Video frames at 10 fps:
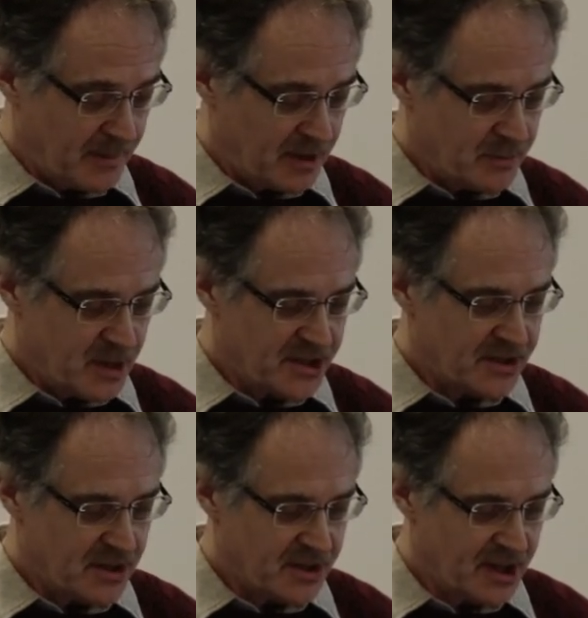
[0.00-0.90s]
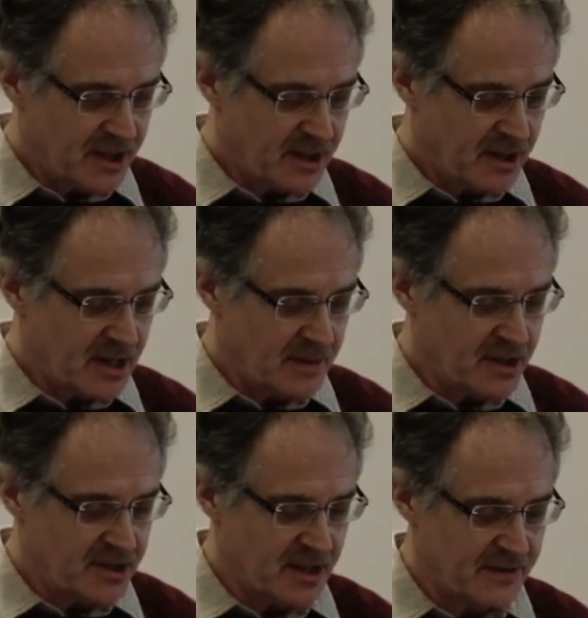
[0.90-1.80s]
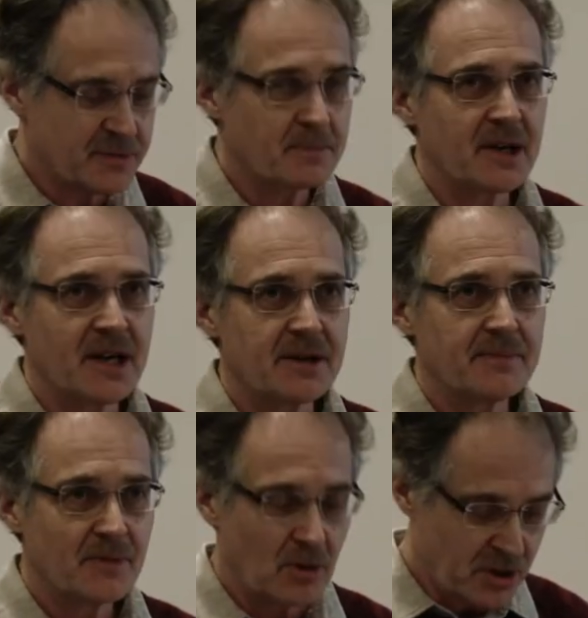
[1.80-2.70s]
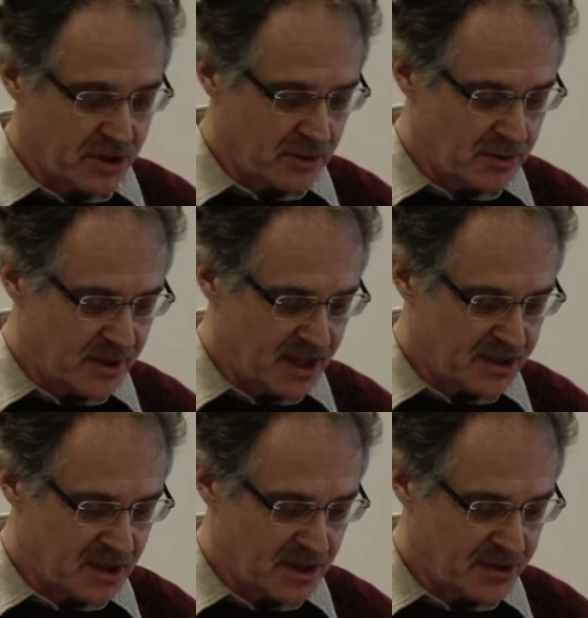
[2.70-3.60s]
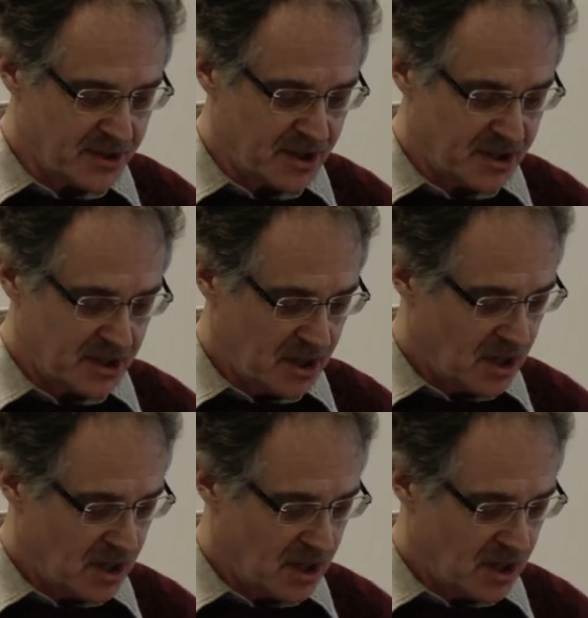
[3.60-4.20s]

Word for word: But Western drinking habits have spread also to these countries